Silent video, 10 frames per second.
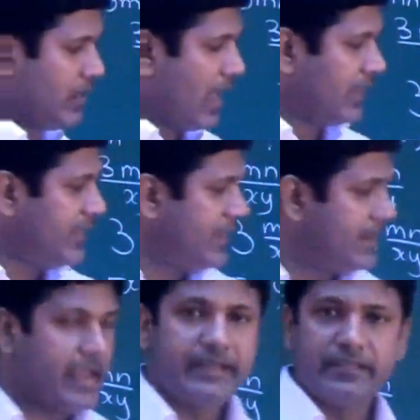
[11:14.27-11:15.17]
are they
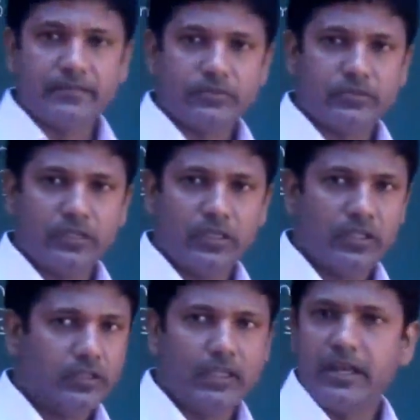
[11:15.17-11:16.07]
like terms?
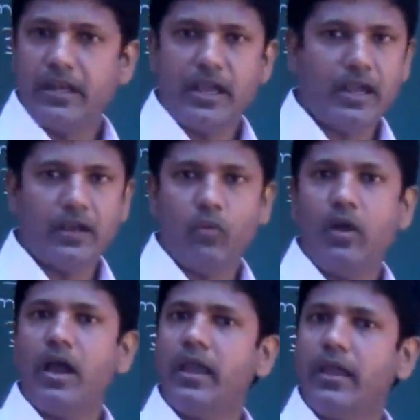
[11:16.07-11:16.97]
They're not.
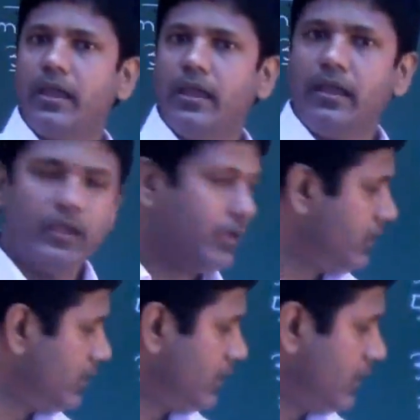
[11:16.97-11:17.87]
Why?
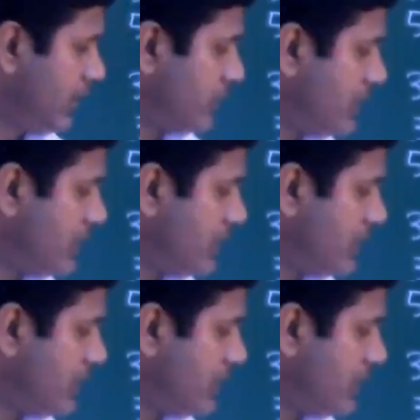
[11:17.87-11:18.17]
It's